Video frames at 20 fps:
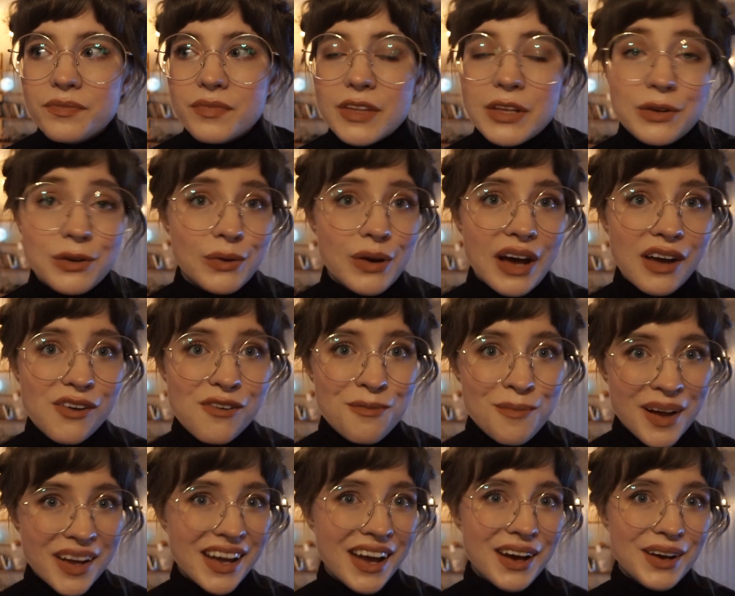you know, out of
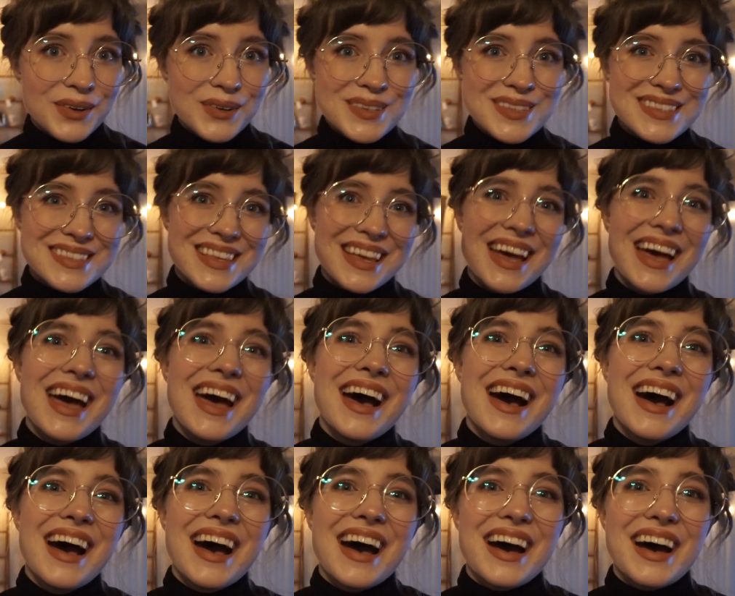my house.
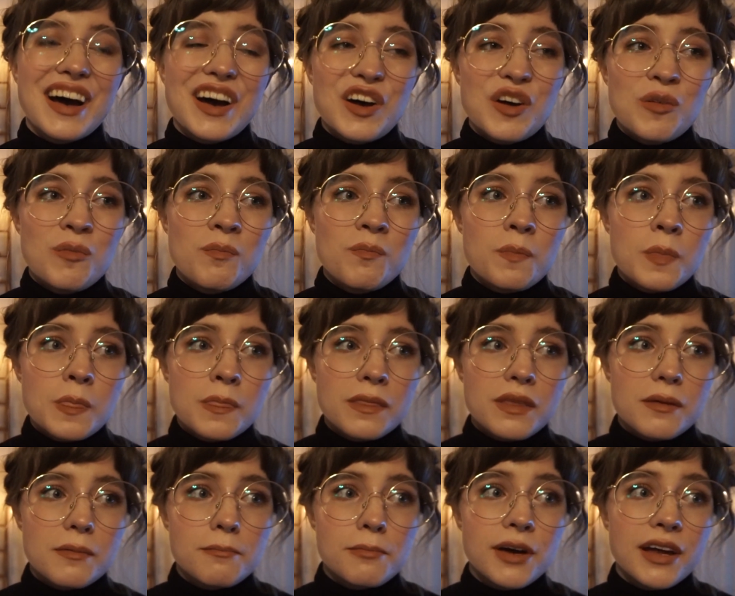
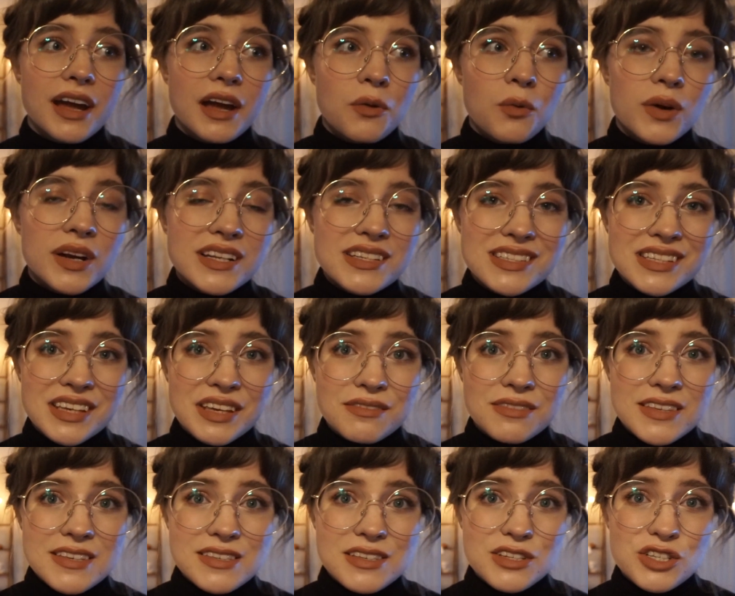But I wanted to give
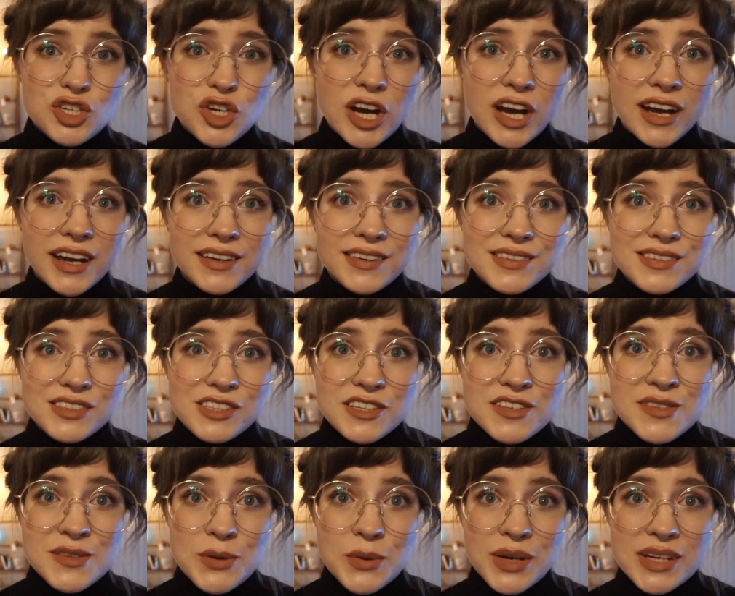these a try
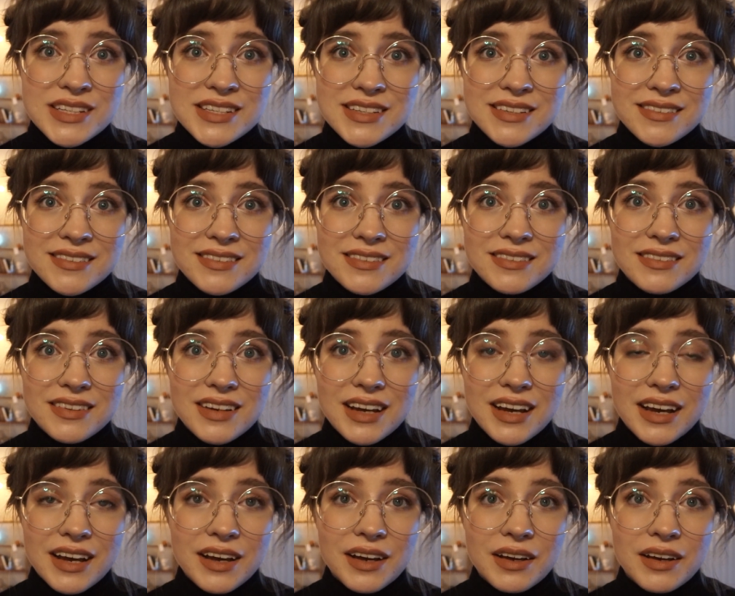just so I didn't
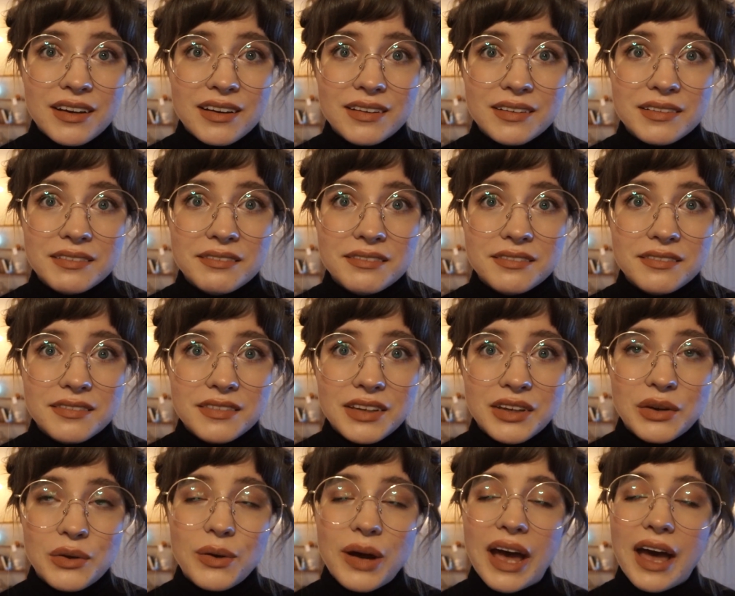you
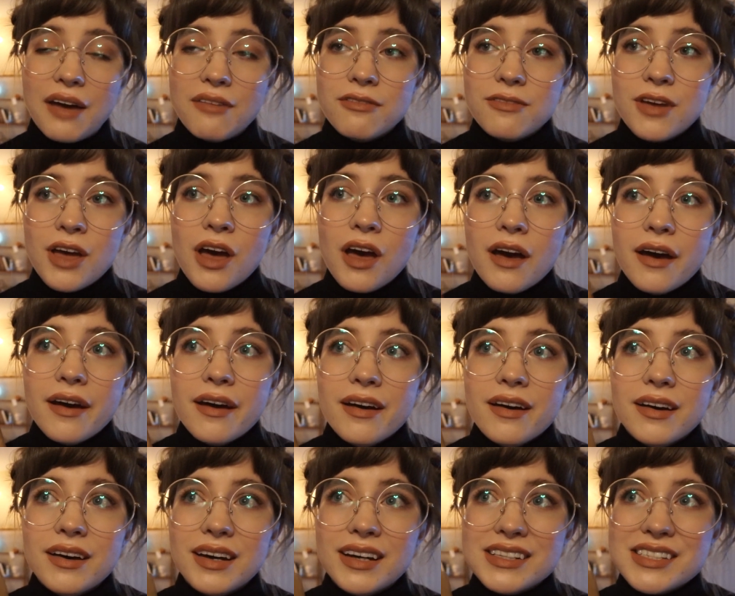know, have
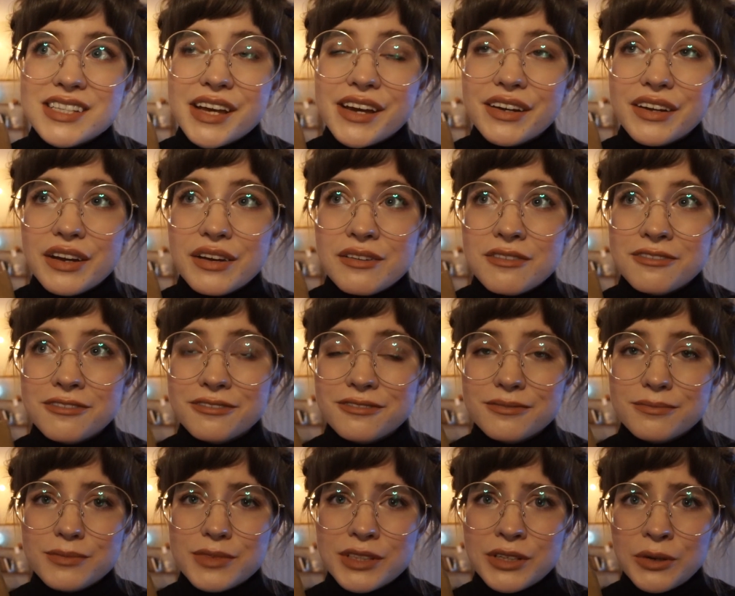a ton of,
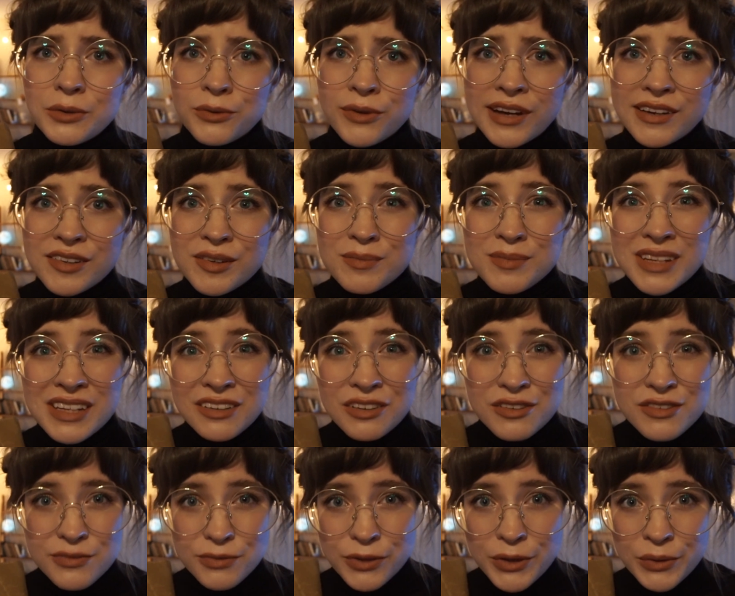you know, random
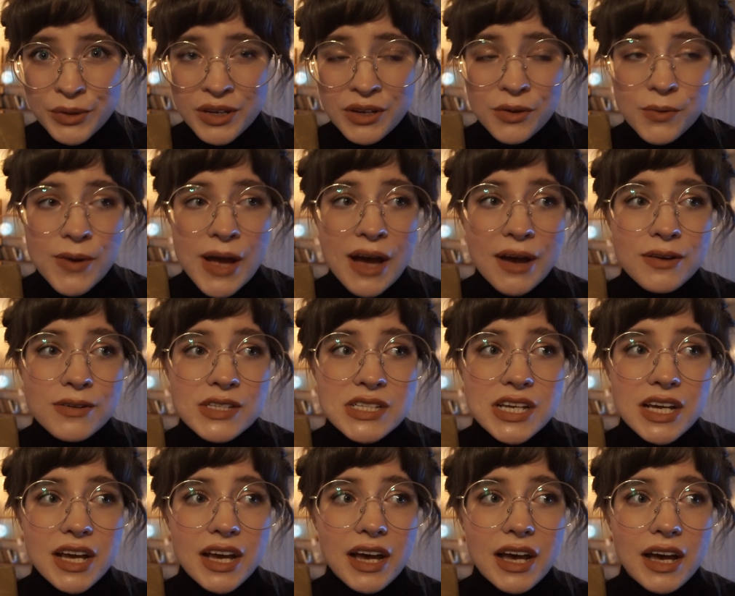needles floating around,
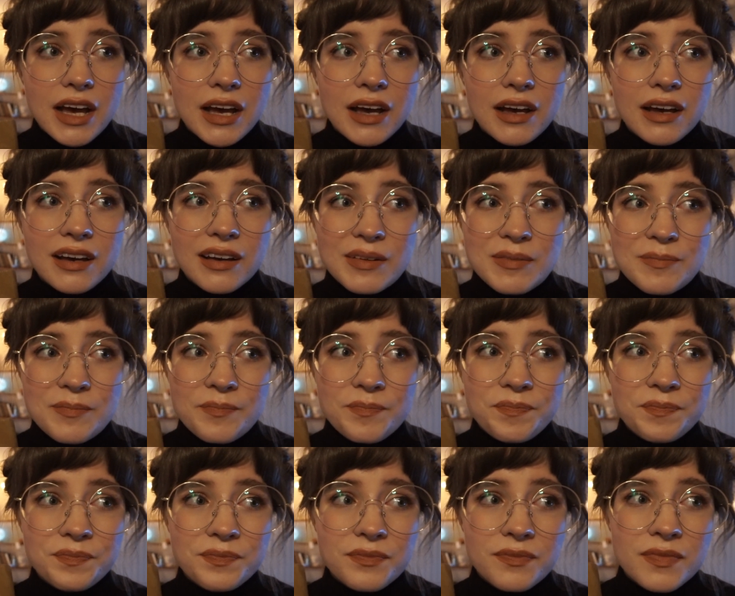
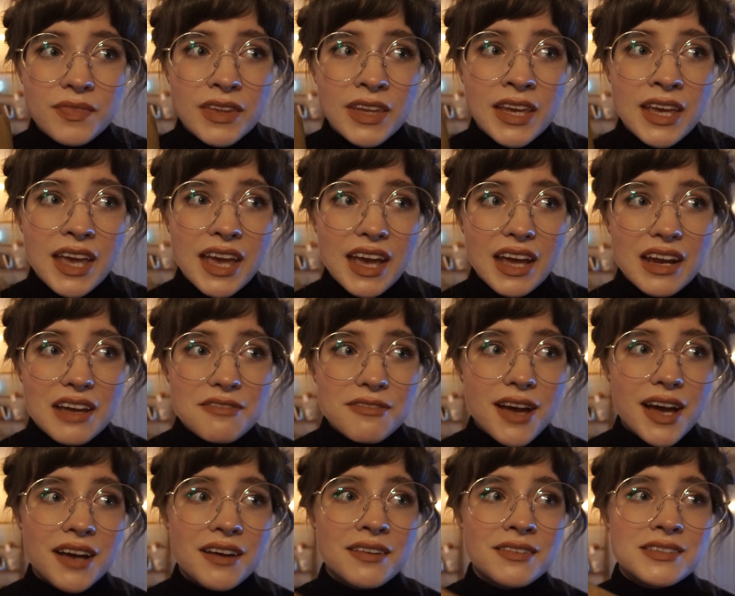and I
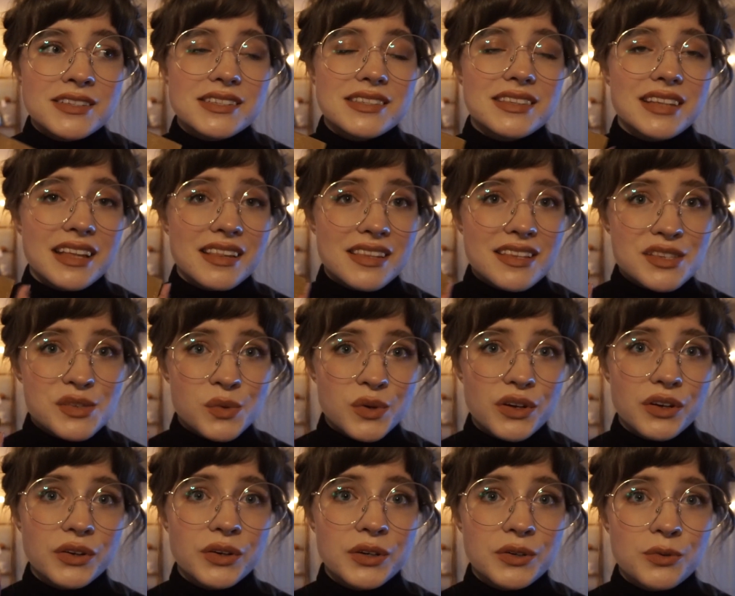found that these were
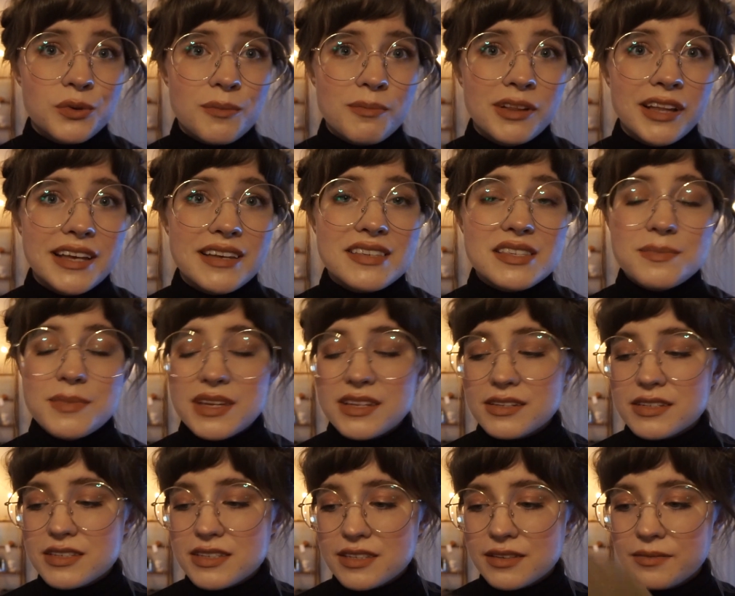a good
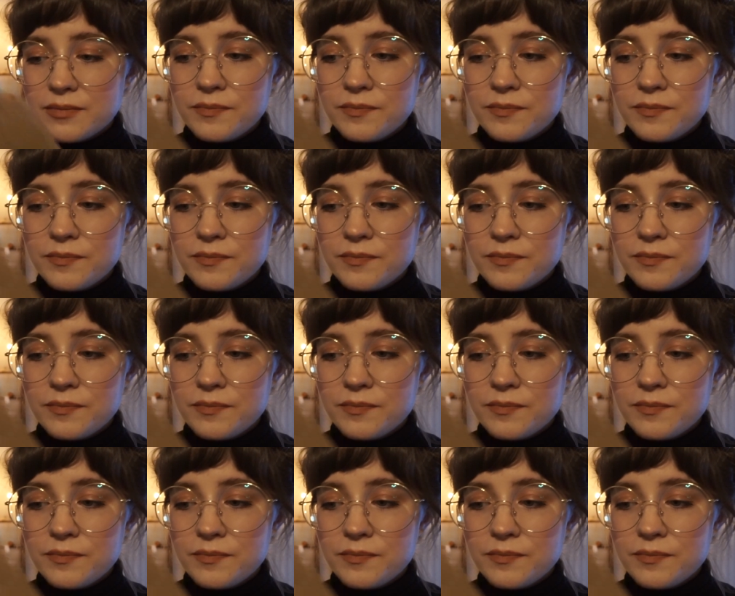replacement.